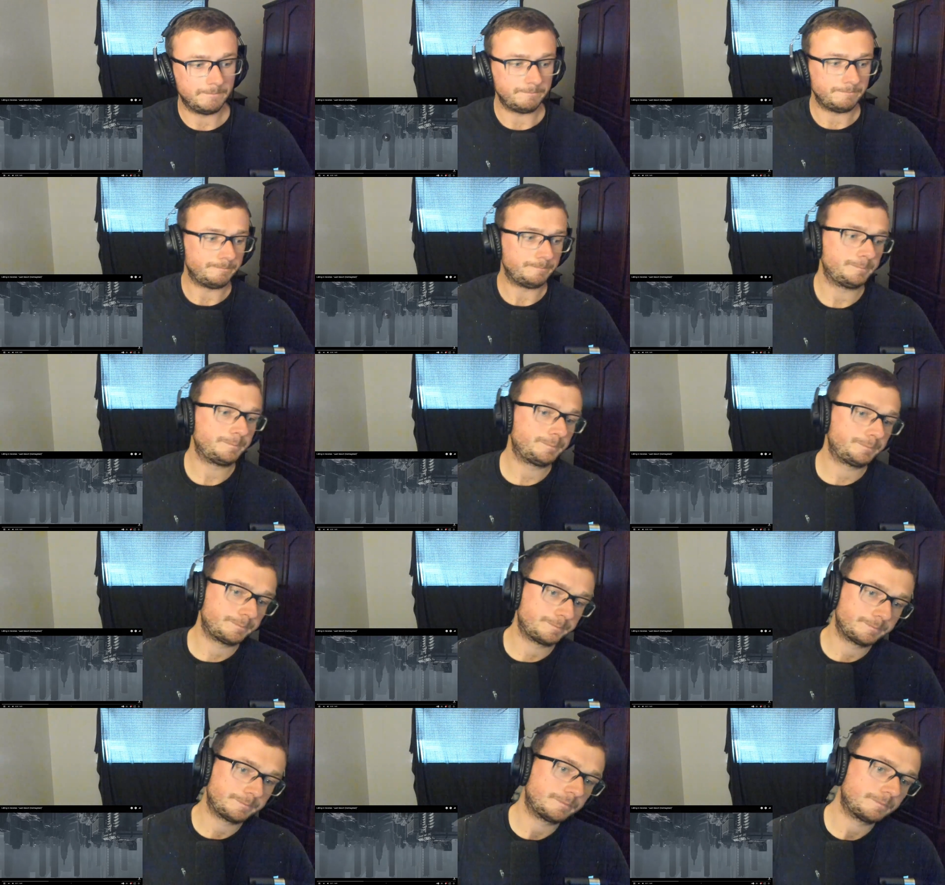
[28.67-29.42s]

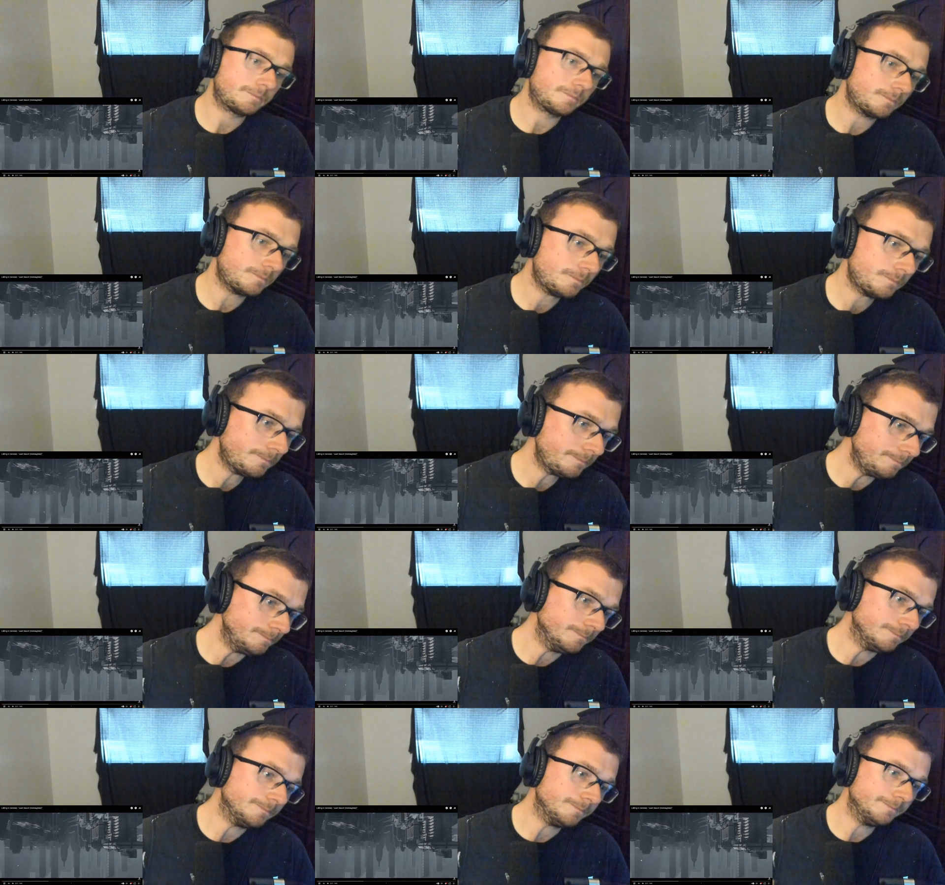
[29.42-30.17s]

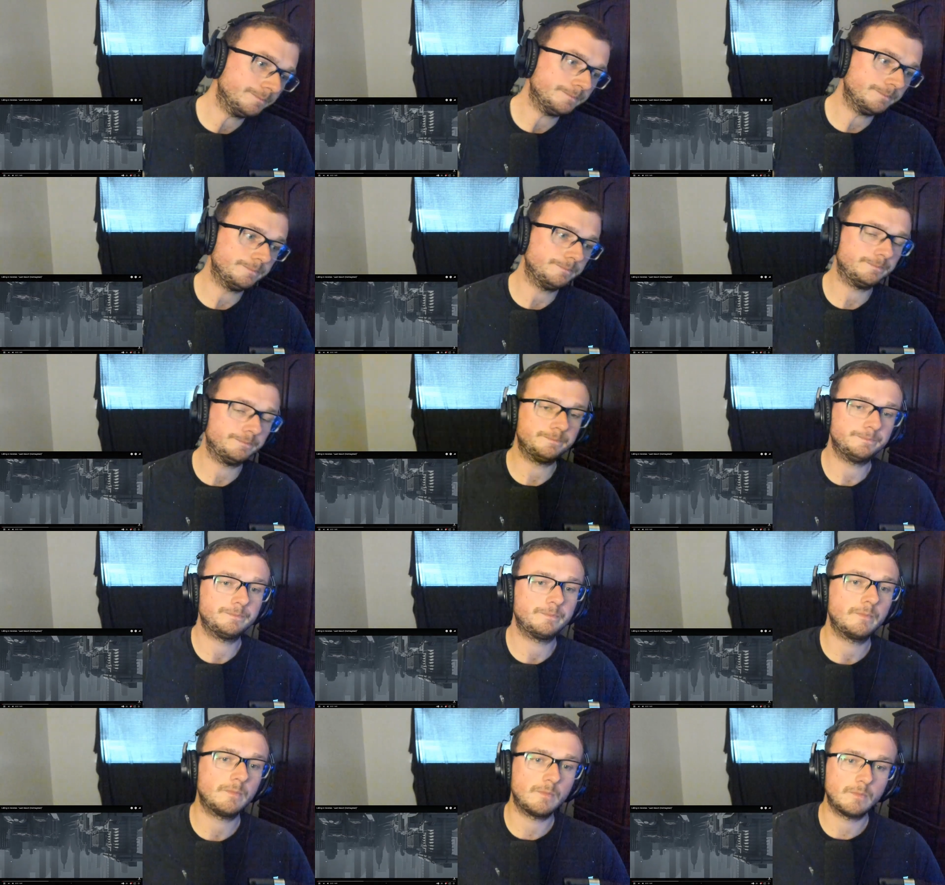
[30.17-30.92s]

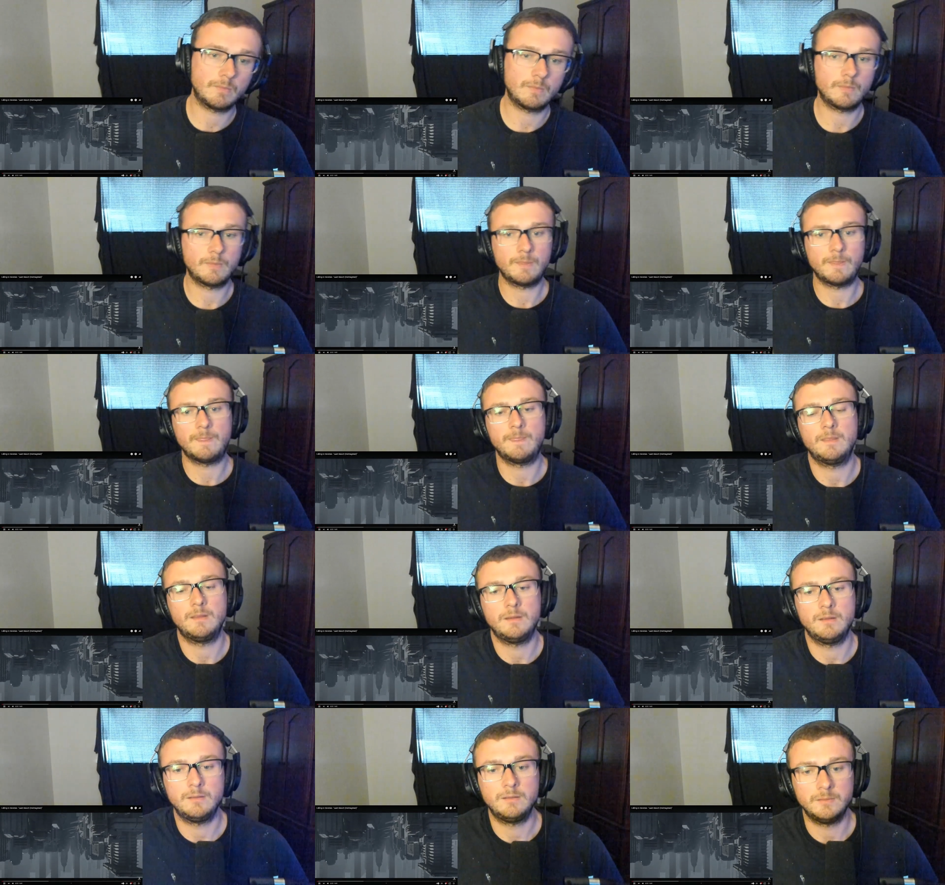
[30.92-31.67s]
Nobody speaks.